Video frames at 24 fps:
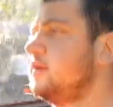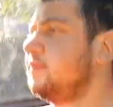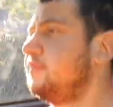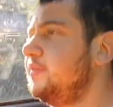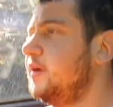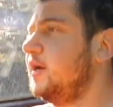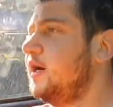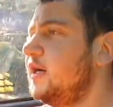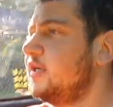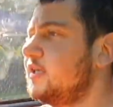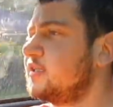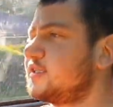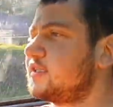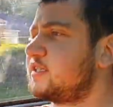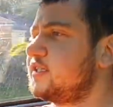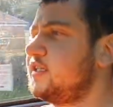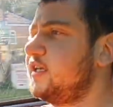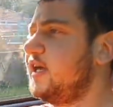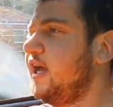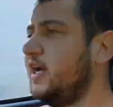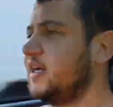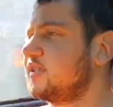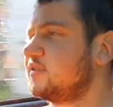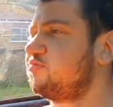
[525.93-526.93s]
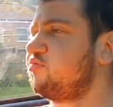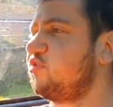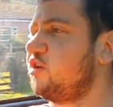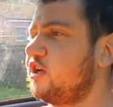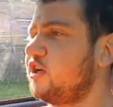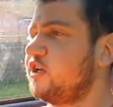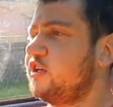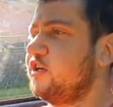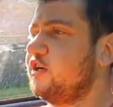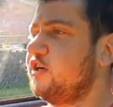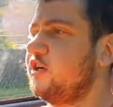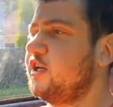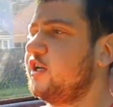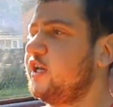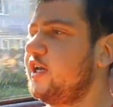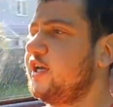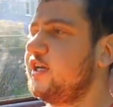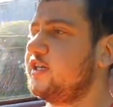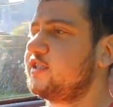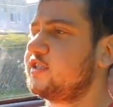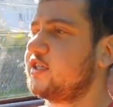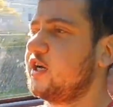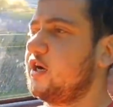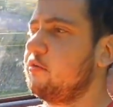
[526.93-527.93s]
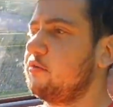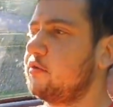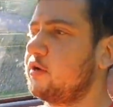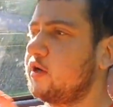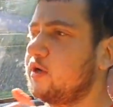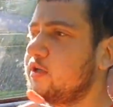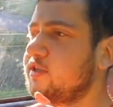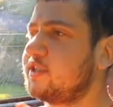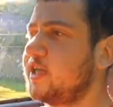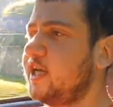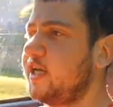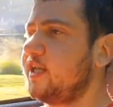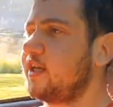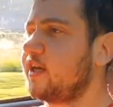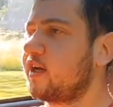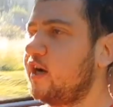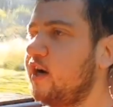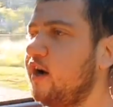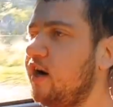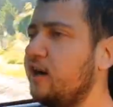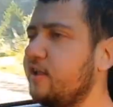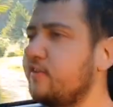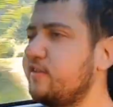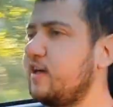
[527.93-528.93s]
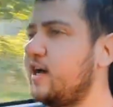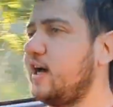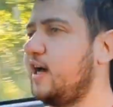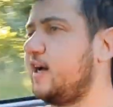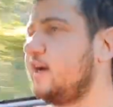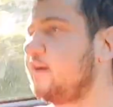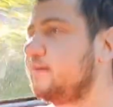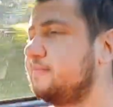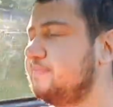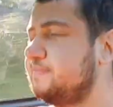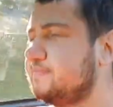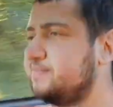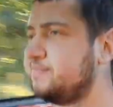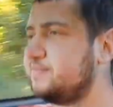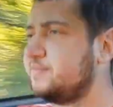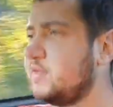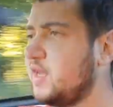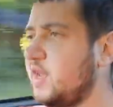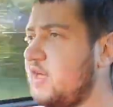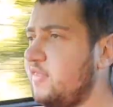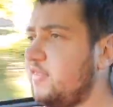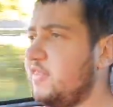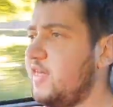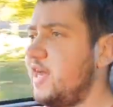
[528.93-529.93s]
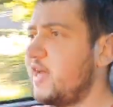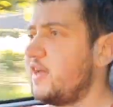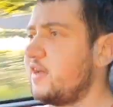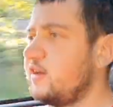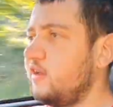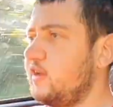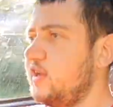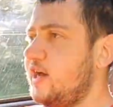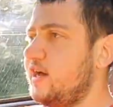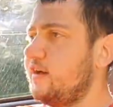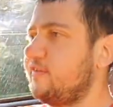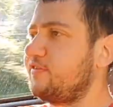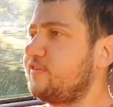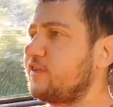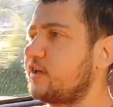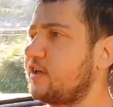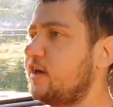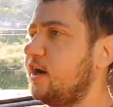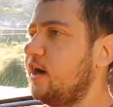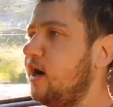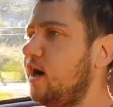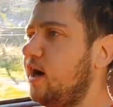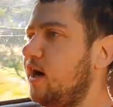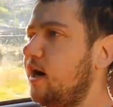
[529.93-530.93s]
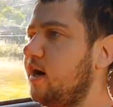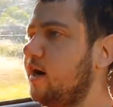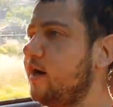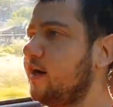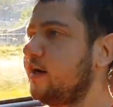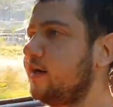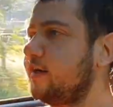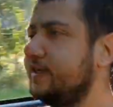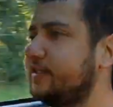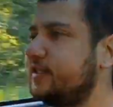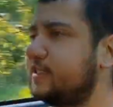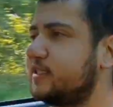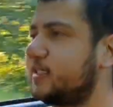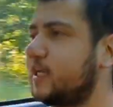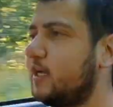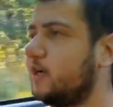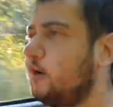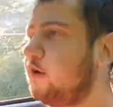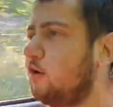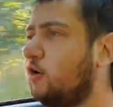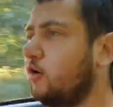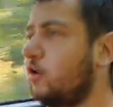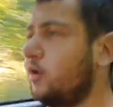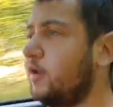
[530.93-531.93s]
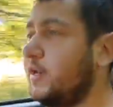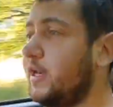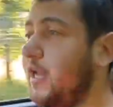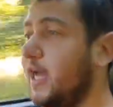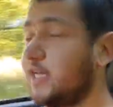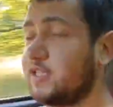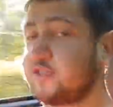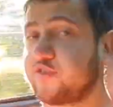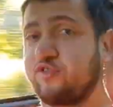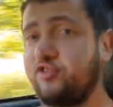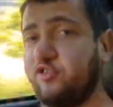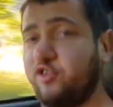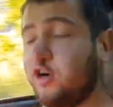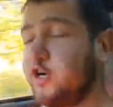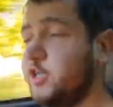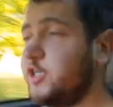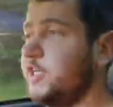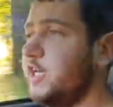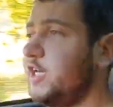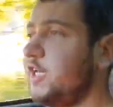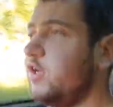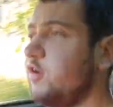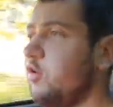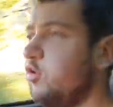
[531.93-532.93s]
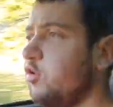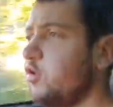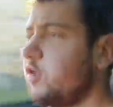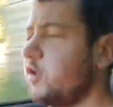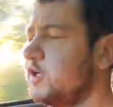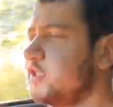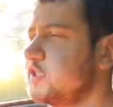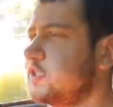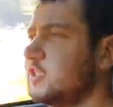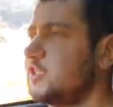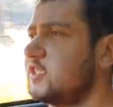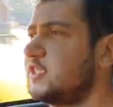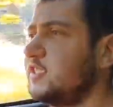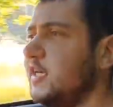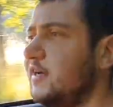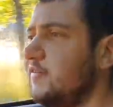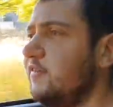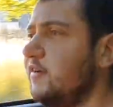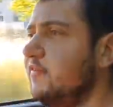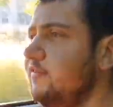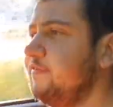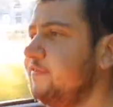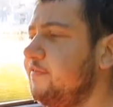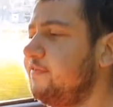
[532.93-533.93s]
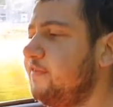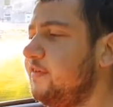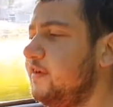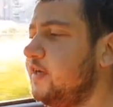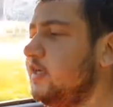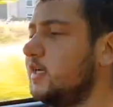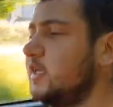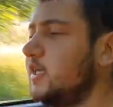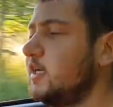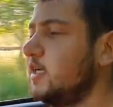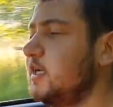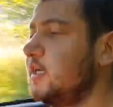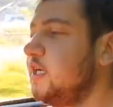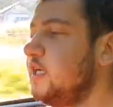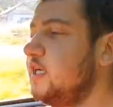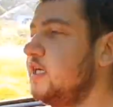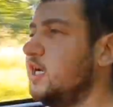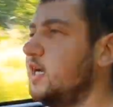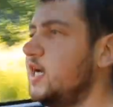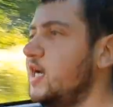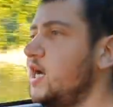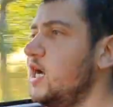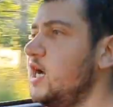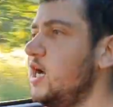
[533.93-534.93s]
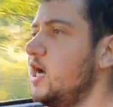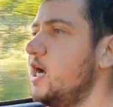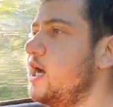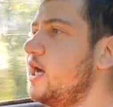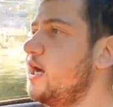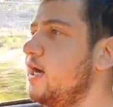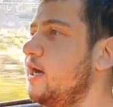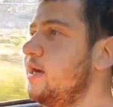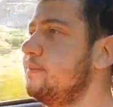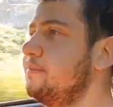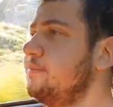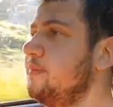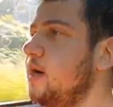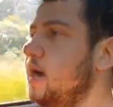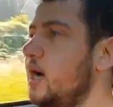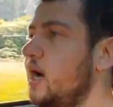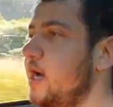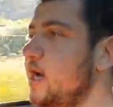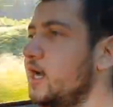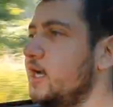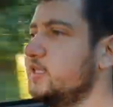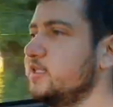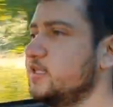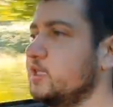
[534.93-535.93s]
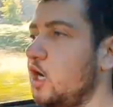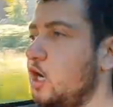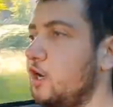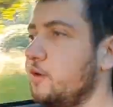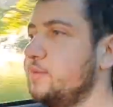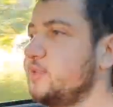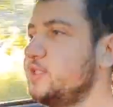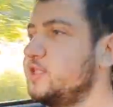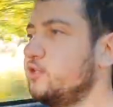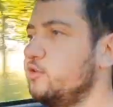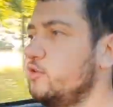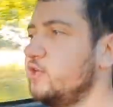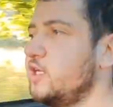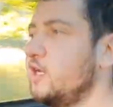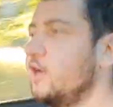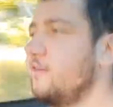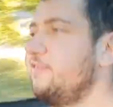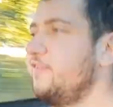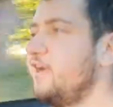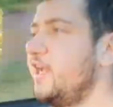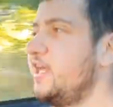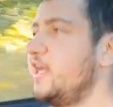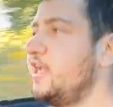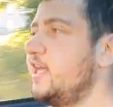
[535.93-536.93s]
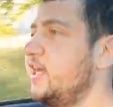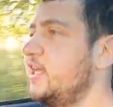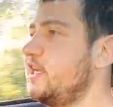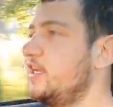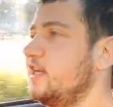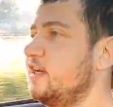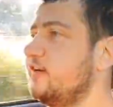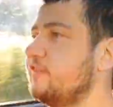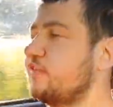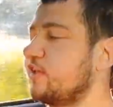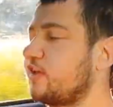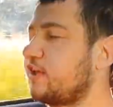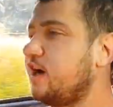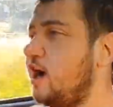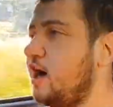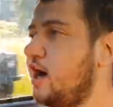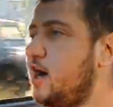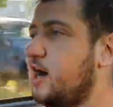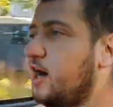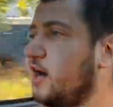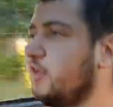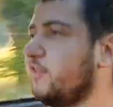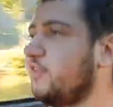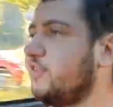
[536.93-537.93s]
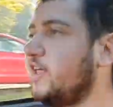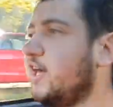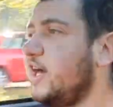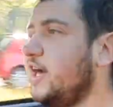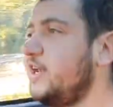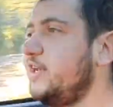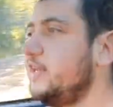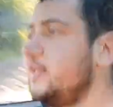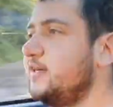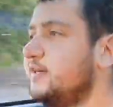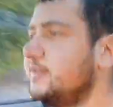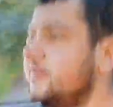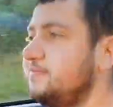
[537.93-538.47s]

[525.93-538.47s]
But yeah, it's bright and early, so we've got to take the car there. They're going to have the car until next Friday, August the 7th. And I'll be doing the unveiling of the car then.